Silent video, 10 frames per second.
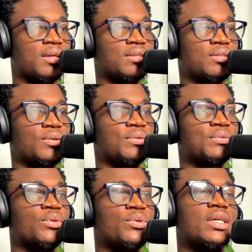So
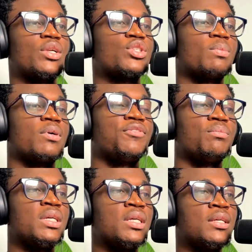no status bar for
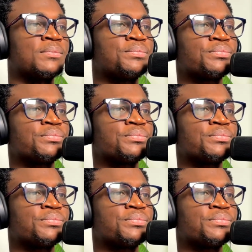me.